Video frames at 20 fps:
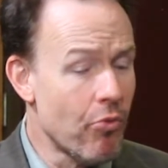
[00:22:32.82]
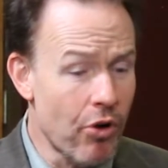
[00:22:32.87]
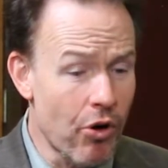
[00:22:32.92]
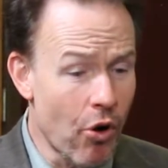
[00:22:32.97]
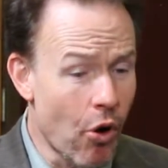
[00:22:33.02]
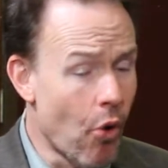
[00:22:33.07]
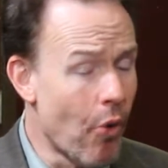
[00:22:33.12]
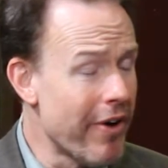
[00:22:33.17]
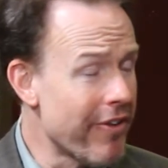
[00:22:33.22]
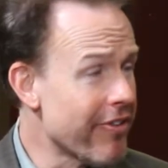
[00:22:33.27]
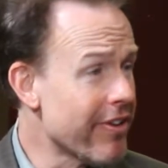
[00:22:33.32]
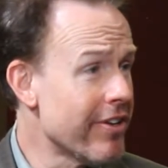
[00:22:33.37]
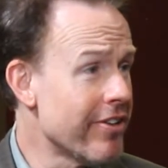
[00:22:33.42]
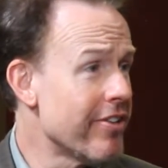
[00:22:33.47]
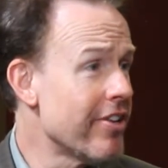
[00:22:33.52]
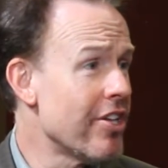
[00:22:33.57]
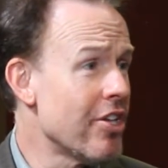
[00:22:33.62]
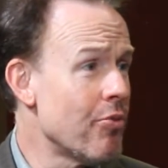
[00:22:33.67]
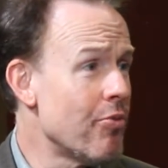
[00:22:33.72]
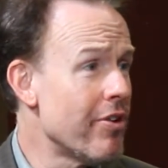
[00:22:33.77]
We're always
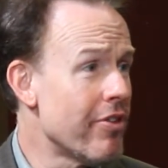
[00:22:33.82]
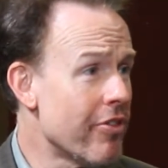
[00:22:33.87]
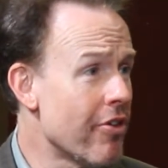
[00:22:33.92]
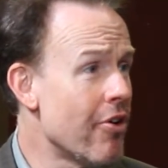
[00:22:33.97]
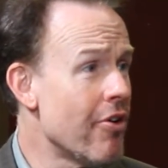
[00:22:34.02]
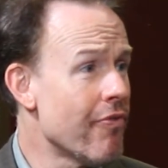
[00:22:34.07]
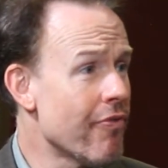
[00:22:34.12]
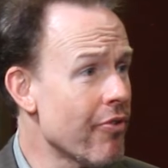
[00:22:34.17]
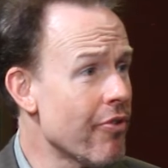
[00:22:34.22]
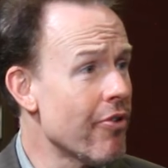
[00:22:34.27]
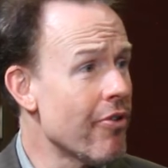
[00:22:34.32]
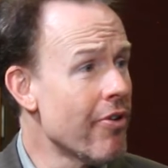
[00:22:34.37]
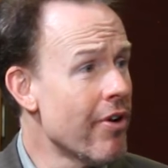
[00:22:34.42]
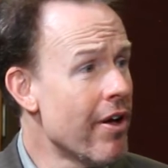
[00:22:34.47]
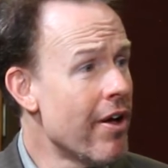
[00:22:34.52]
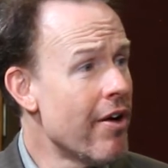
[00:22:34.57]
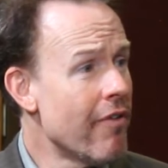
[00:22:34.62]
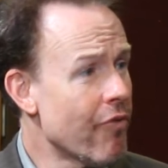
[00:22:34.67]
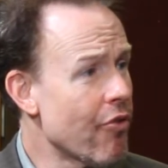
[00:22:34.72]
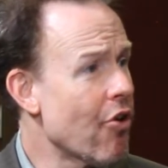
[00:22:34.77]
continue it, though, for
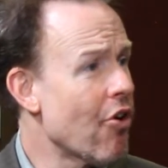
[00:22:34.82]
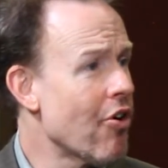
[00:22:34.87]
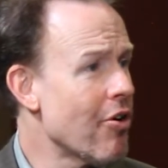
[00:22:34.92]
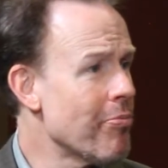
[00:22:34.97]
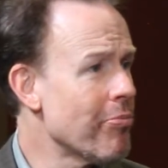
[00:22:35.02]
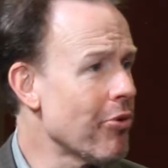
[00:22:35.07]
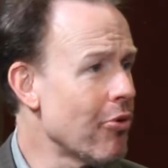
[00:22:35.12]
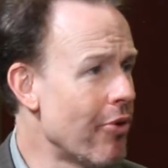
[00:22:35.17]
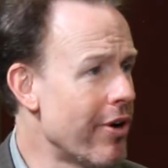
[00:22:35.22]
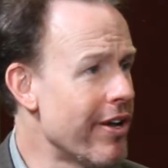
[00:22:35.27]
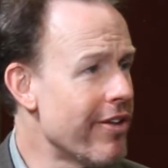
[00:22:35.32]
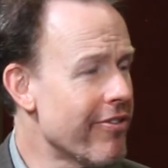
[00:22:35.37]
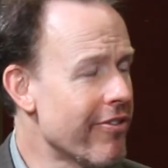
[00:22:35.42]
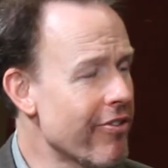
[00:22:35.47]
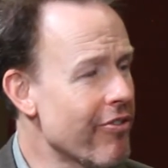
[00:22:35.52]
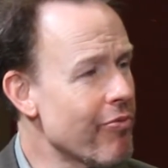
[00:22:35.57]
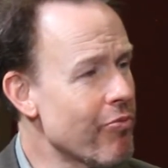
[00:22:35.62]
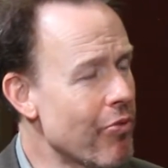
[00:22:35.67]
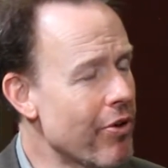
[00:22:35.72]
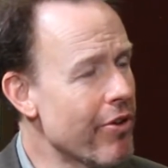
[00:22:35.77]
our employees
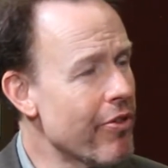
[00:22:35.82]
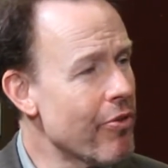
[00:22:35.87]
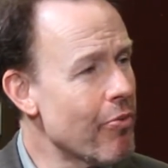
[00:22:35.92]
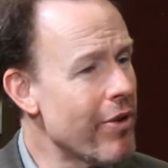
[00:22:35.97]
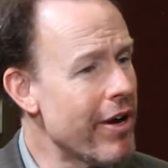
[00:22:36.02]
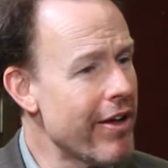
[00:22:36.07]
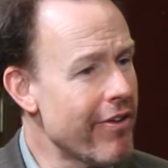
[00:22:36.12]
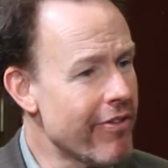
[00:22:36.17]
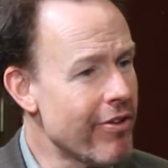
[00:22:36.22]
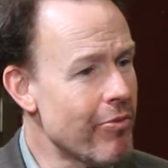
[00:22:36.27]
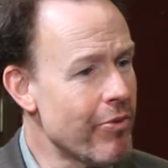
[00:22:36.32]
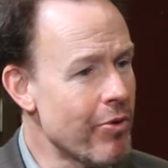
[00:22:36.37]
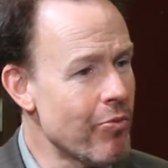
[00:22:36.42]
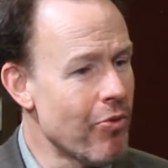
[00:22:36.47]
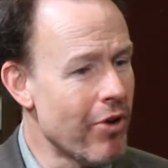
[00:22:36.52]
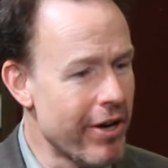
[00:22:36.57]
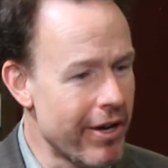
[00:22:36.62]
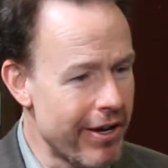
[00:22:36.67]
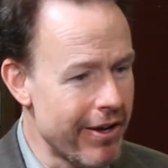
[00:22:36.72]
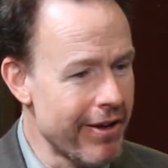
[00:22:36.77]
as one of the ways that we
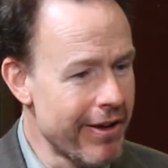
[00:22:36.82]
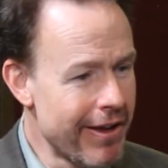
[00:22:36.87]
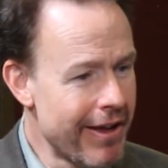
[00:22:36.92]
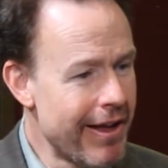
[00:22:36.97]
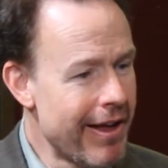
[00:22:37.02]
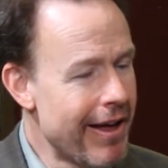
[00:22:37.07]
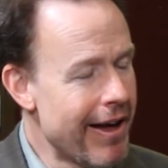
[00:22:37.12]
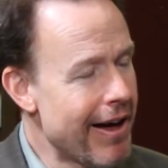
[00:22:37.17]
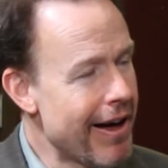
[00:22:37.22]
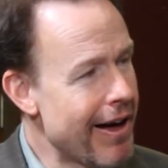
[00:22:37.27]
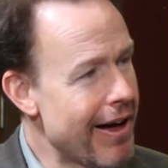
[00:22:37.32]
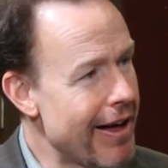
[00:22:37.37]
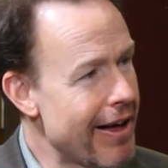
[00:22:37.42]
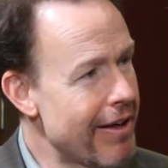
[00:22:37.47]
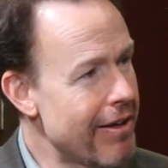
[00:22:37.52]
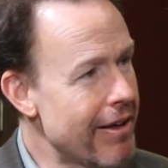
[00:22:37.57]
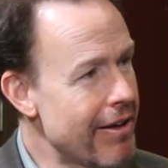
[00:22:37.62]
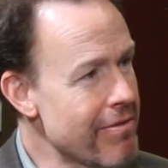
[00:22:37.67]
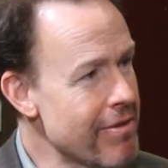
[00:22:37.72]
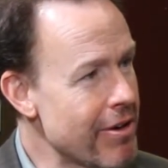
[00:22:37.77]
want
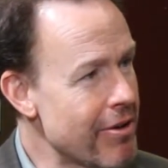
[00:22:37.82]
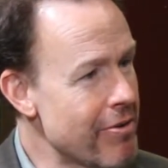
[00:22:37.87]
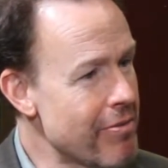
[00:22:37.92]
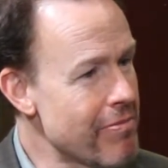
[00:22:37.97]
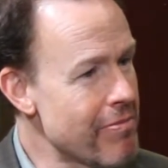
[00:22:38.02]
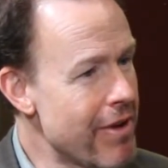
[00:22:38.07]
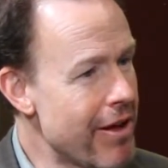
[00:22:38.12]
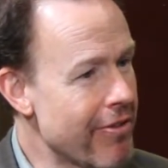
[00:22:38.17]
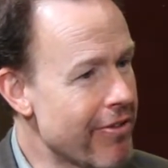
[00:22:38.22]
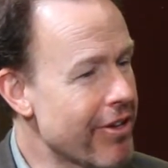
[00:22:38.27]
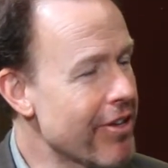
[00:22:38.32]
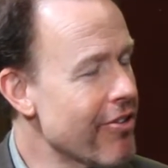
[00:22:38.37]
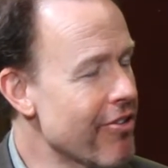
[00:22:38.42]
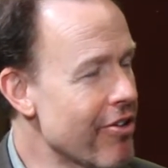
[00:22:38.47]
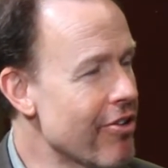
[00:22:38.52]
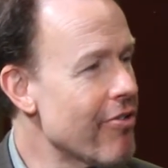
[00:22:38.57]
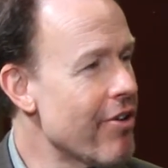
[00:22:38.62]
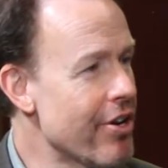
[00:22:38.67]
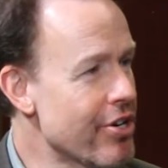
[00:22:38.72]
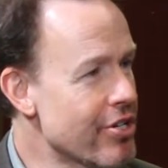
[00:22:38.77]
to, as a
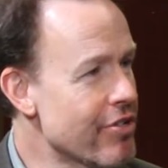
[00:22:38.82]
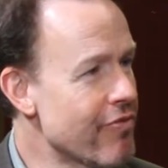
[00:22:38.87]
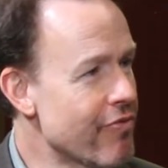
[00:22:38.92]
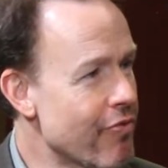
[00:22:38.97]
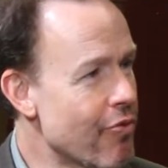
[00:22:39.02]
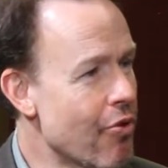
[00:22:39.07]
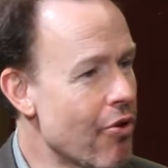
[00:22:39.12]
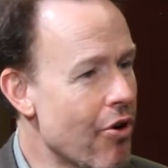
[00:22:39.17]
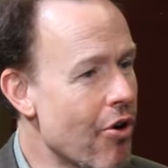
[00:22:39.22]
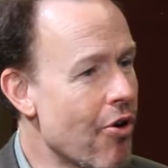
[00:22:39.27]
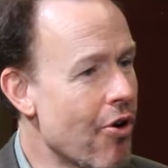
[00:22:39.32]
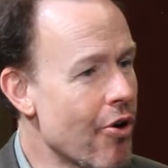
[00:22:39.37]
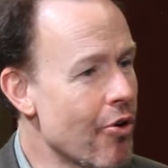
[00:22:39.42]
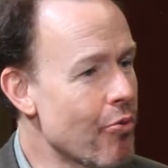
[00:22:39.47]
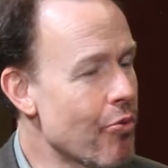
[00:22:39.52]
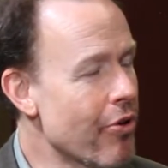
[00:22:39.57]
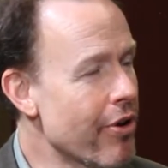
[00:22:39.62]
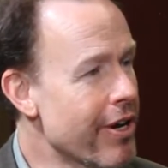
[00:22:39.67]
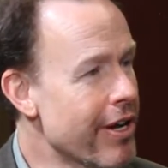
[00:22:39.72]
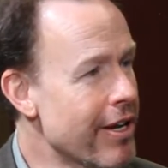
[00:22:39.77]
consideration for our
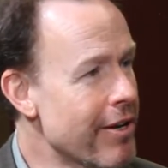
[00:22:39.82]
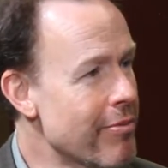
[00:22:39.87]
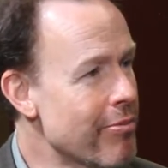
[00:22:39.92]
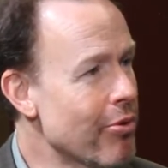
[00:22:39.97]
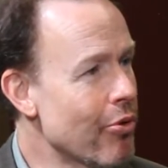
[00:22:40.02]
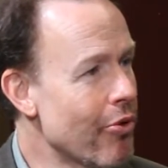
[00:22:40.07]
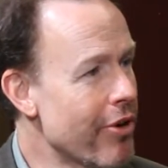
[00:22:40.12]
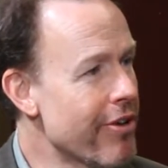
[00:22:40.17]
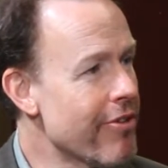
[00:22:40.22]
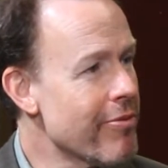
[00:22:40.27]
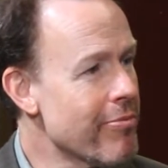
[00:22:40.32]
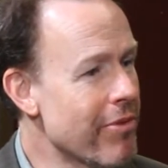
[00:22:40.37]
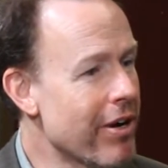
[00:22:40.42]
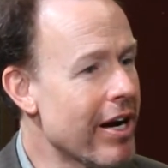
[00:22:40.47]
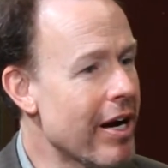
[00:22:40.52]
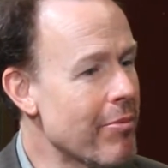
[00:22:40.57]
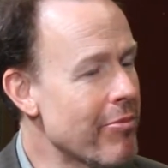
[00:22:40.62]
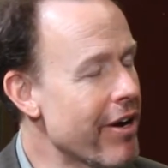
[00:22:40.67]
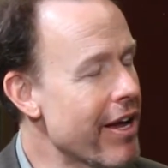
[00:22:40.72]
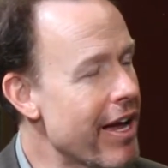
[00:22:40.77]
hardworking employees in
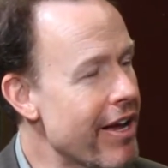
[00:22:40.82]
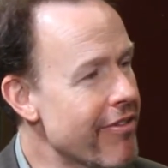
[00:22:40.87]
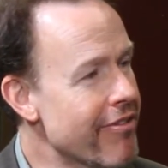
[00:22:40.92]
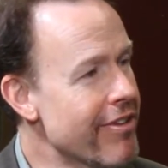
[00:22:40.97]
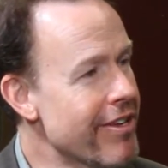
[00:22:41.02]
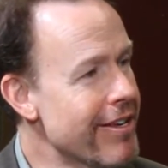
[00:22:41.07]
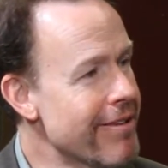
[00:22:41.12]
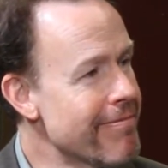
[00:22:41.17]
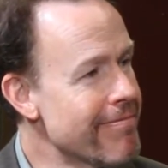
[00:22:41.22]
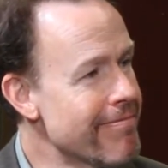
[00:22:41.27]
Montgomery ISD.